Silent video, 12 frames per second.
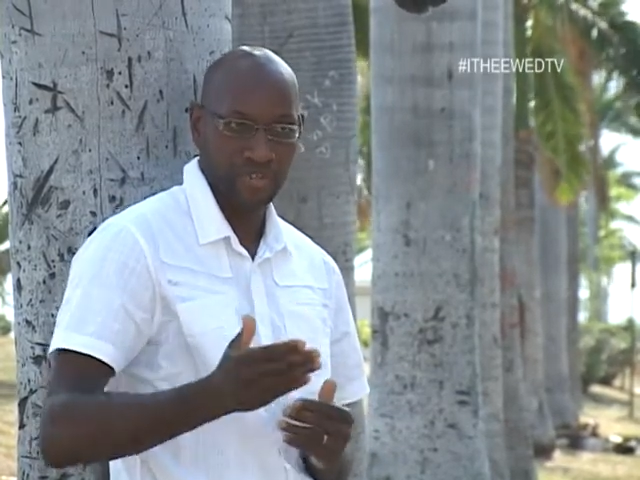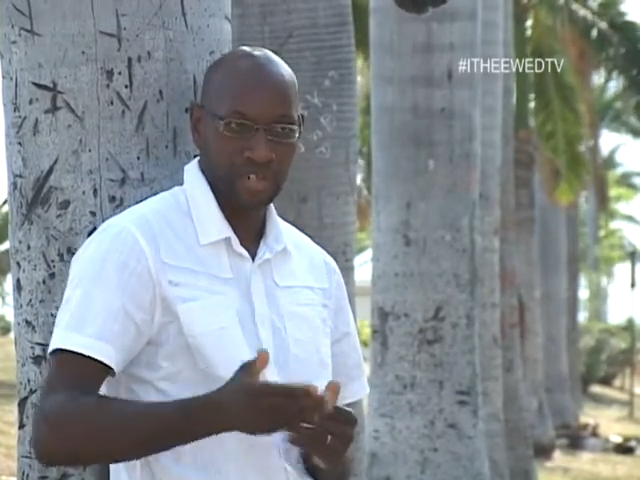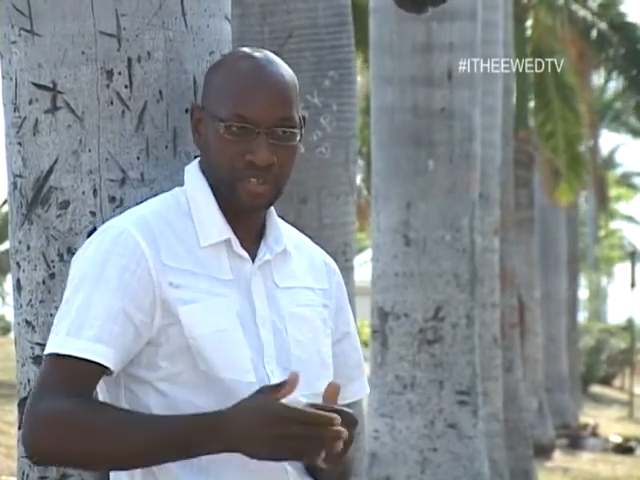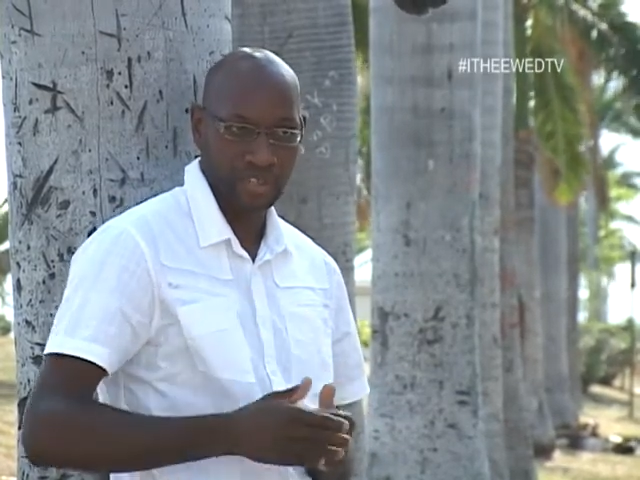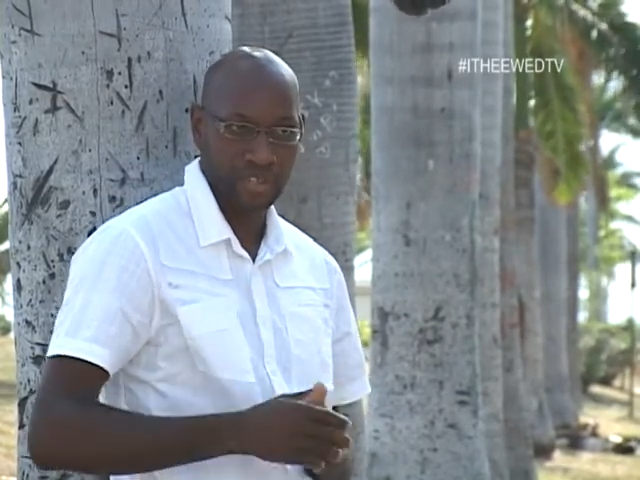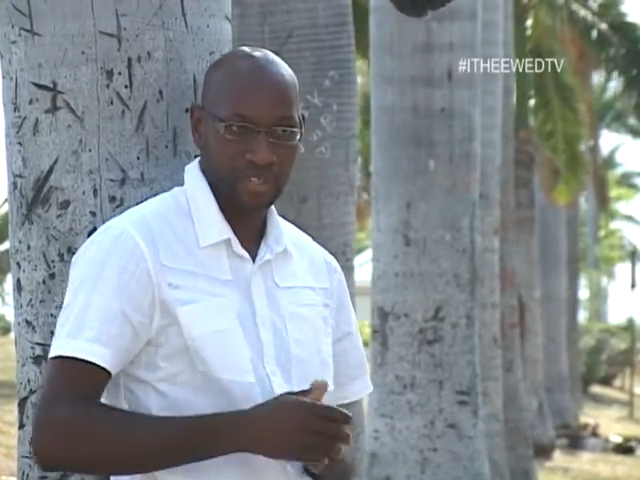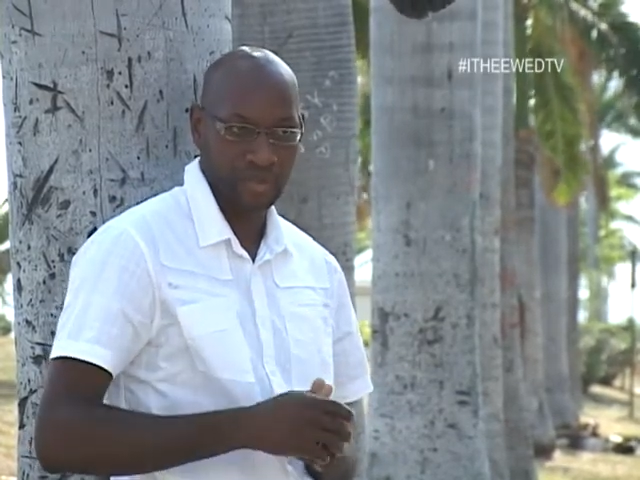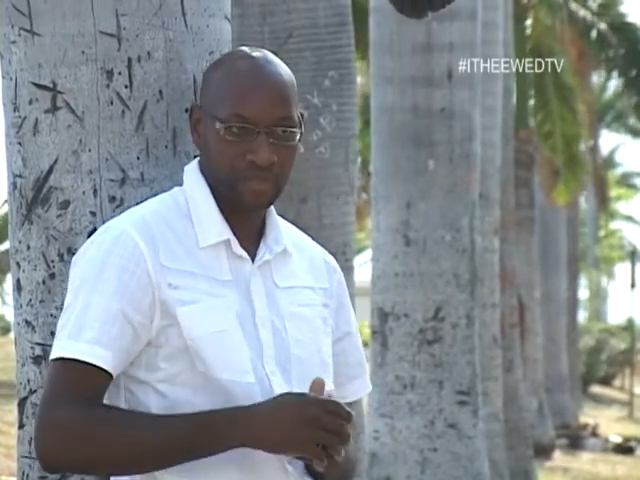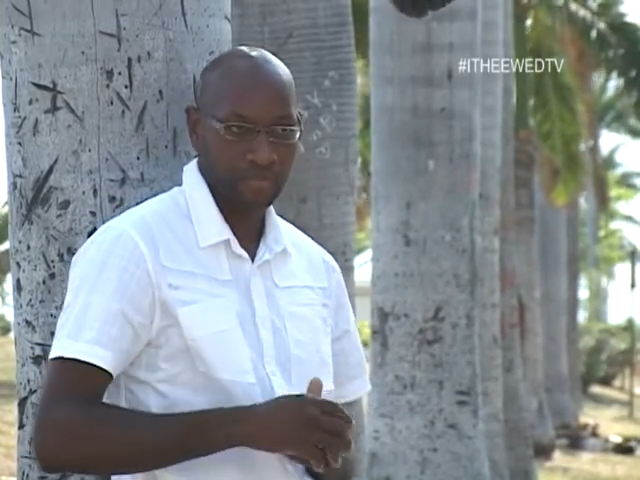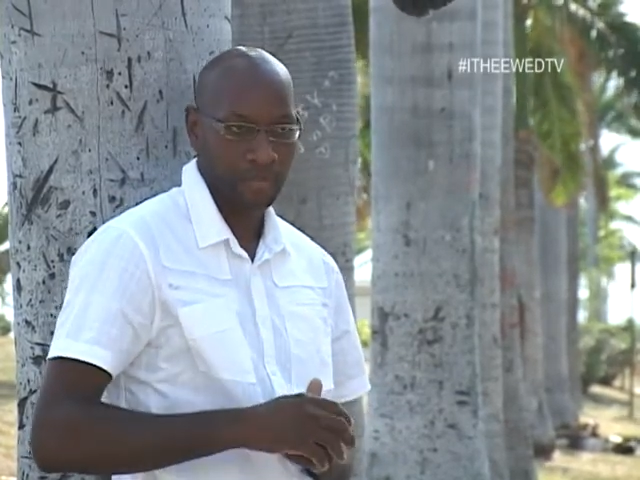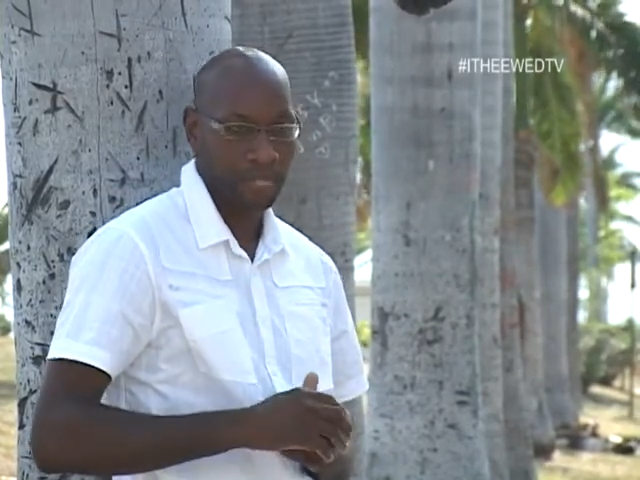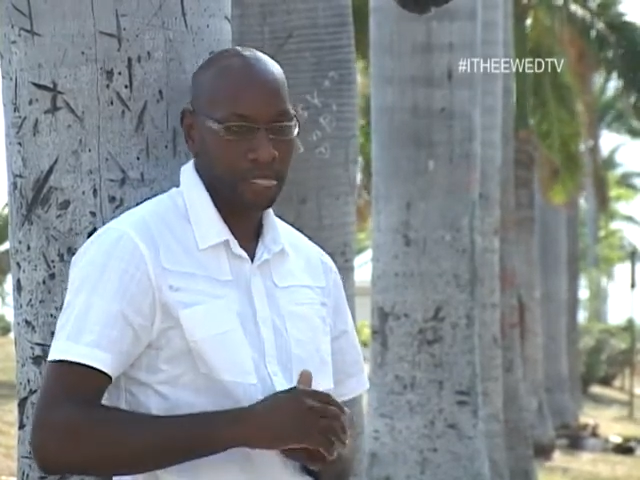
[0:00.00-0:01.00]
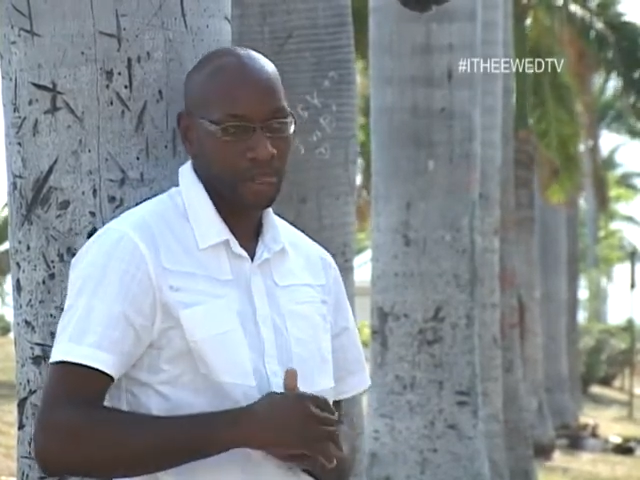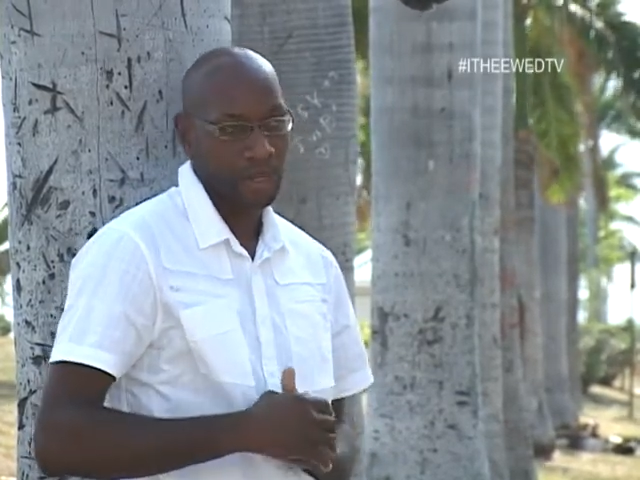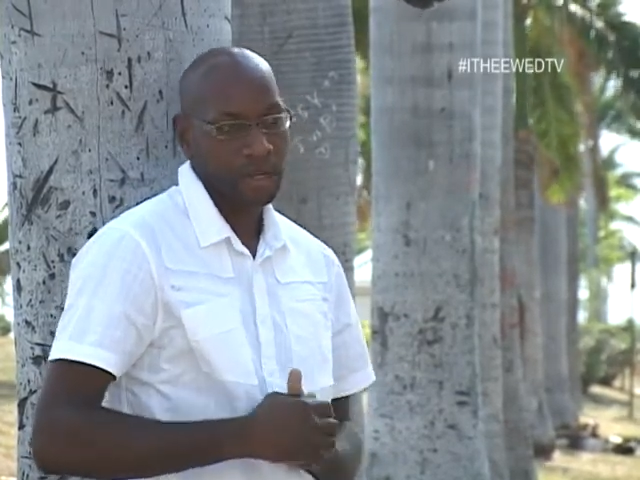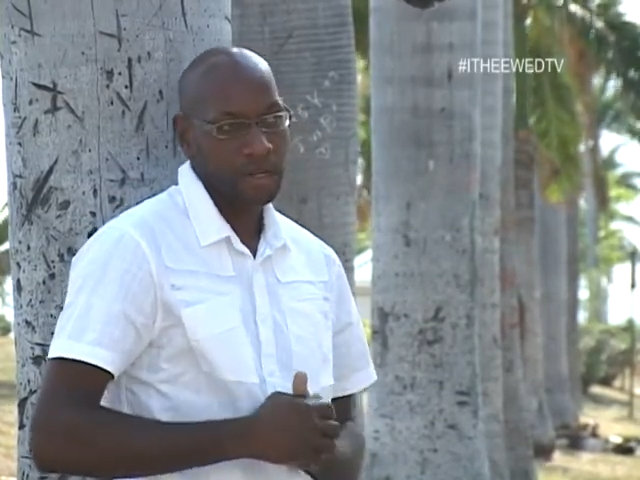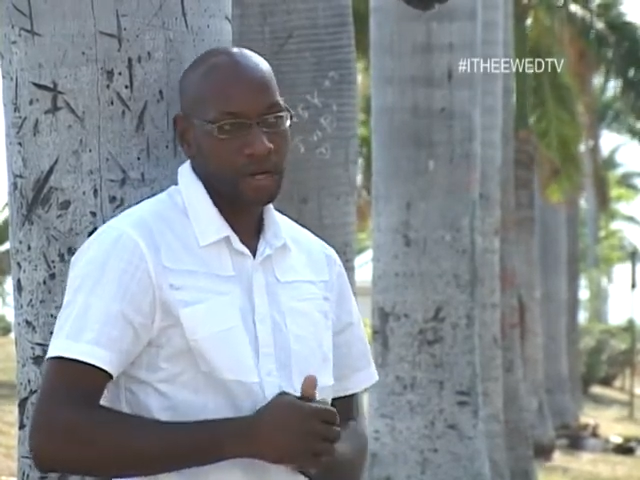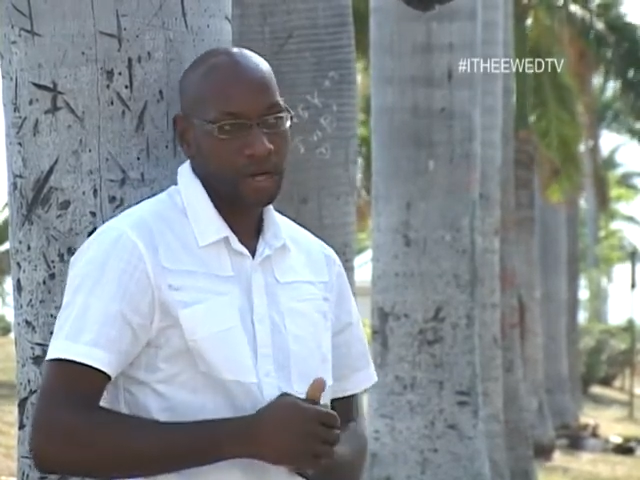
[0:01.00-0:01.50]
relationship.
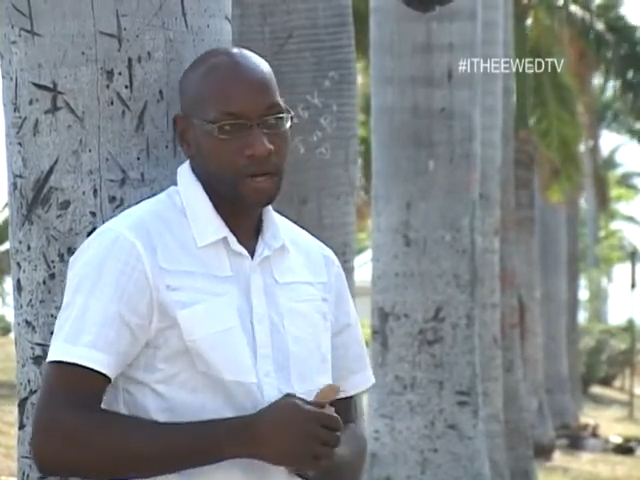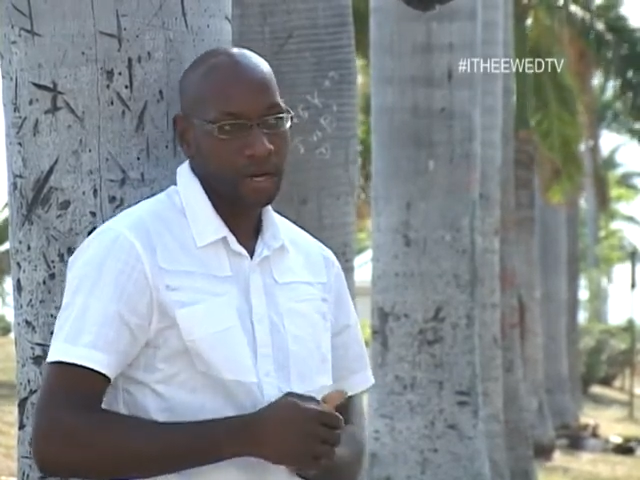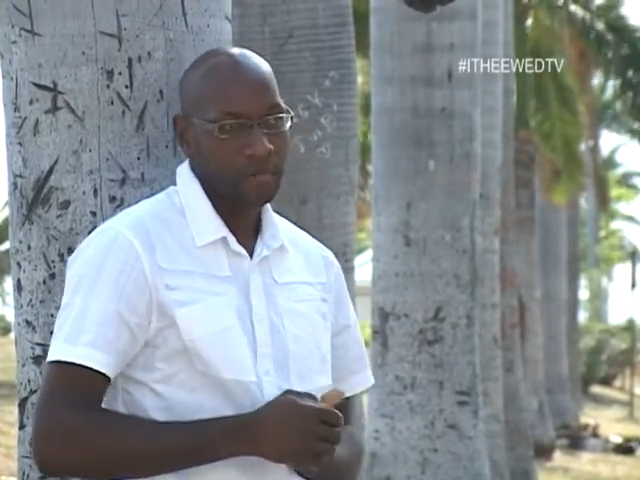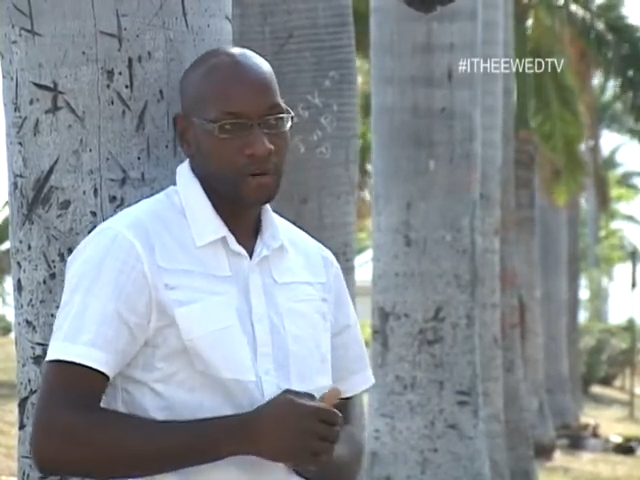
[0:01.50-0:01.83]
Um,